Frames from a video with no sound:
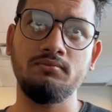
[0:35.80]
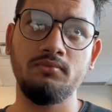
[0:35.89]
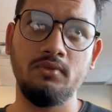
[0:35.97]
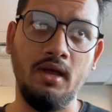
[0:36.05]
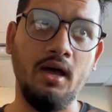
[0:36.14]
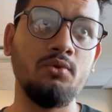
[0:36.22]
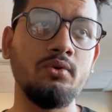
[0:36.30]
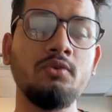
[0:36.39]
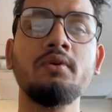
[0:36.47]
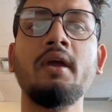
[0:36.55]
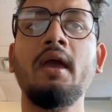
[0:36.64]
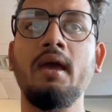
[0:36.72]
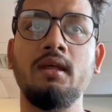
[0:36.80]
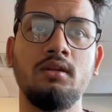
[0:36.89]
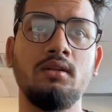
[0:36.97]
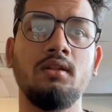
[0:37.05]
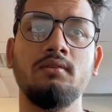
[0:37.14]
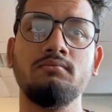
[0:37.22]
how you can
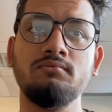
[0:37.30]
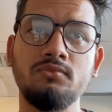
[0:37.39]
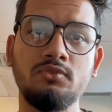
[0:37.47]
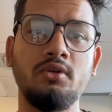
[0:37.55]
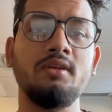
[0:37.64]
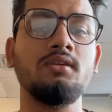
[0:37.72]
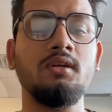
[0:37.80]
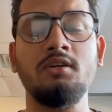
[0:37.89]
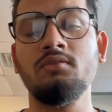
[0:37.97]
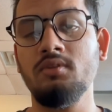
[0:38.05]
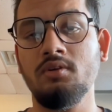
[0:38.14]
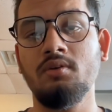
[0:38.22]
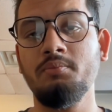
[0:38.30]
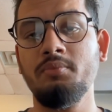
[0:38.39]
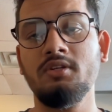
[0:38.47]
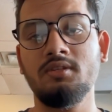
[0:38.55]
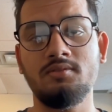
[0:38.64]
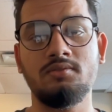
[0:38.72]
get into the
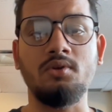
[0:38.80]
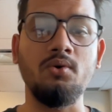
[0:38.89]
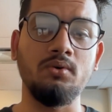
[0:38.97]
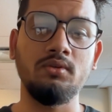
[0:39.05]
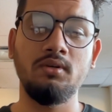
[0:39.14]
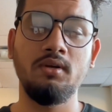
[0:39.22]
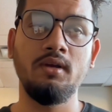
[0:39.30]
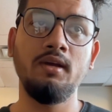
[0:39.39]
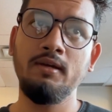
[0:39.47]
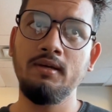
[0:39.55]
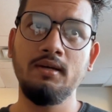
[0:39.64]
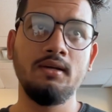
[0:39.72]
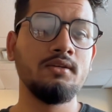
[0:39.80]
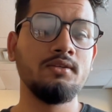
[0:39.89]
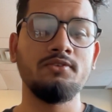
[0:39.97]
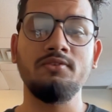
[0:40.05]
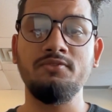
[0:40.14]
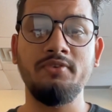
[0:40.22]
competition zone
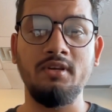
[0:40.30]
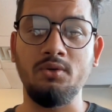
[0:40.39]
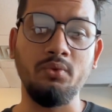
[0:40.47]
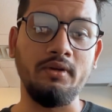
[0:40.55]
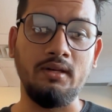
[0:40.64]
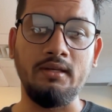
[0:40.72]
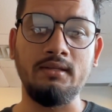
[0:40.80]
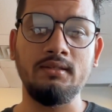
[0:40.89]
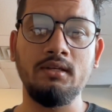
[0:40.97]
very quickly.